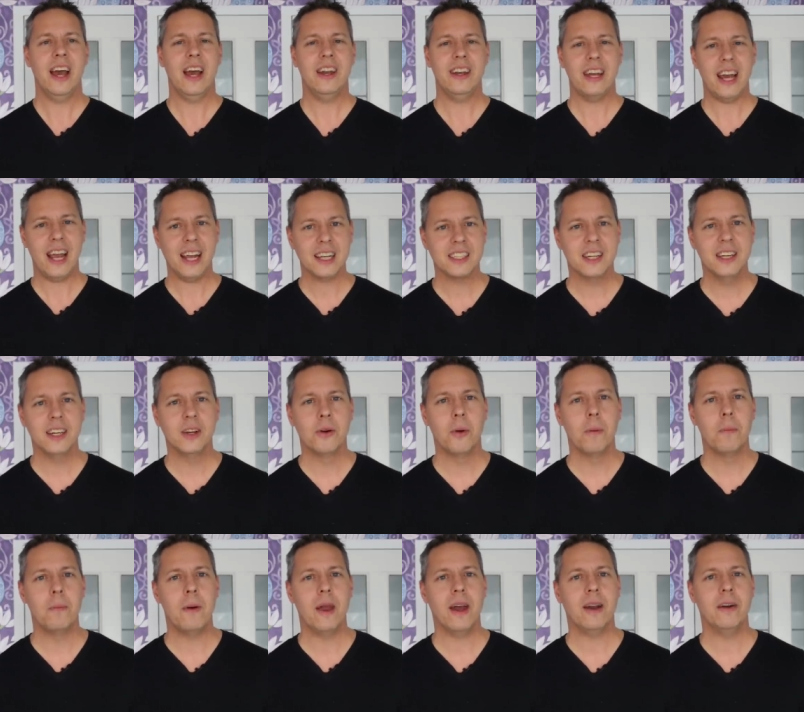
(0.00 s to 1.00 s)
and actually
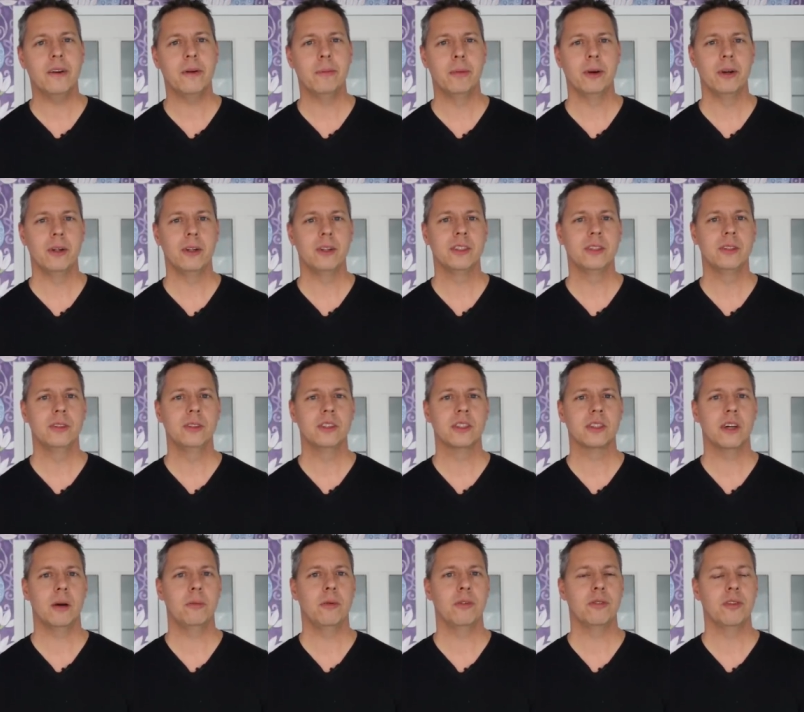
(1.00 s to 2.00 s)
comparable to
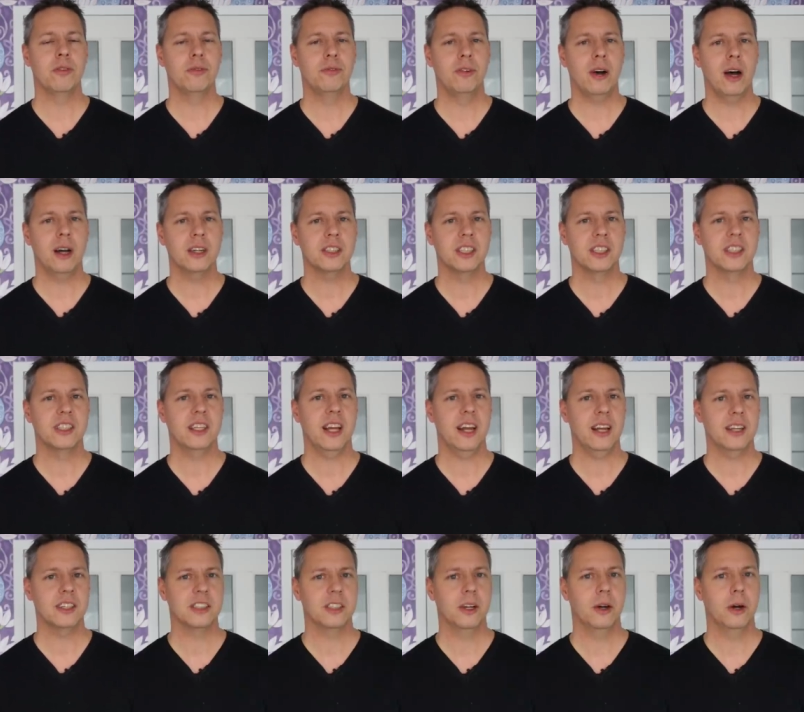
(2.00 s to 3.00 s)
some of the fastest
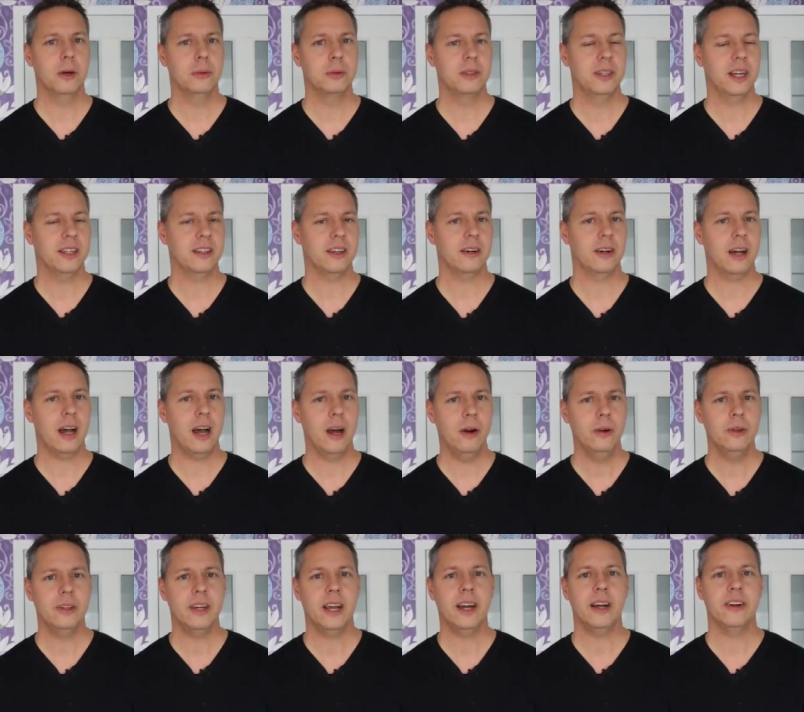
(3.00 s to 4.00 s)
telescopes that are
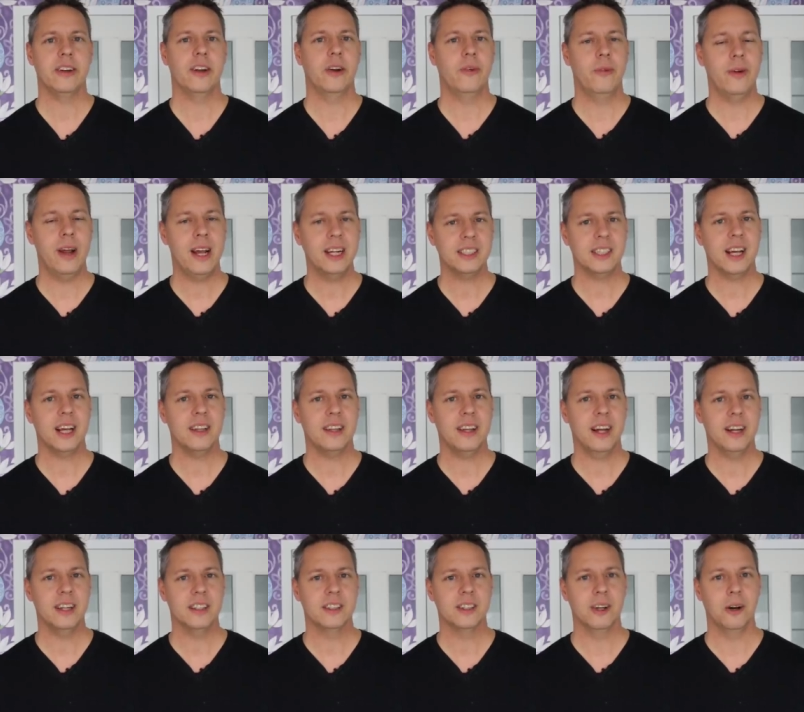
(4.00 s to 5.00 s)
out there, the RASA
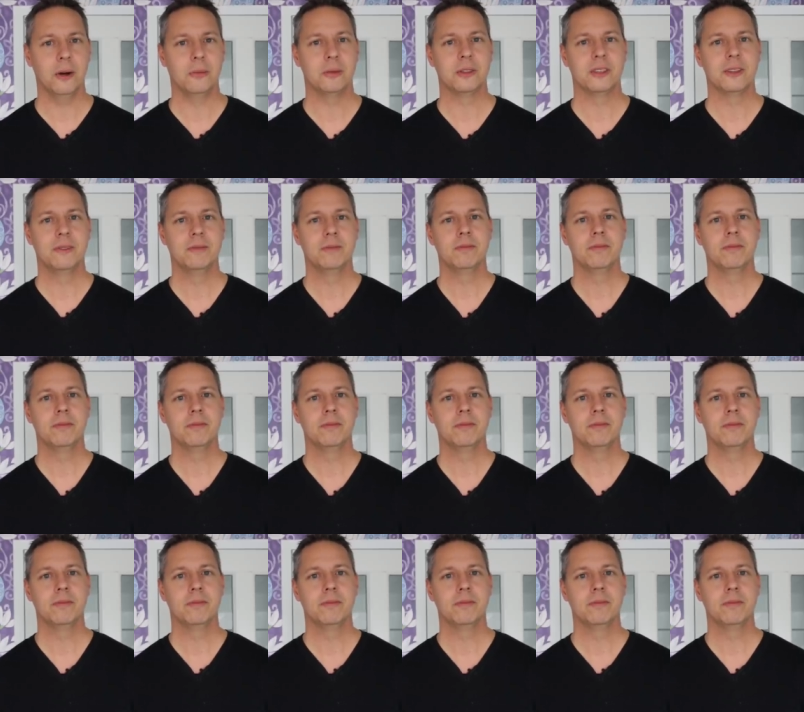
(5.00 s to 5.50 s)
telescopes.